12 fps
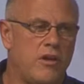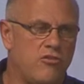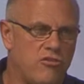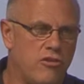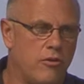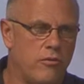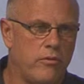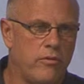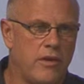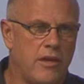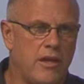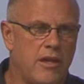reach you.
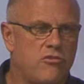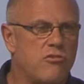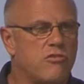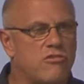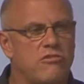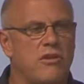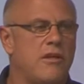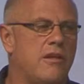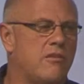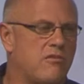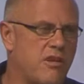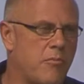It's your sin
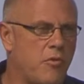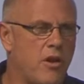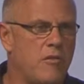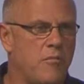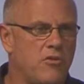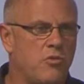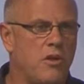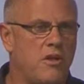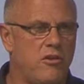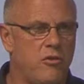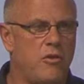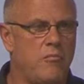that's separated
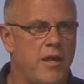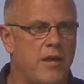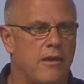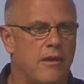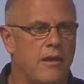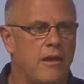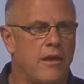between you and me.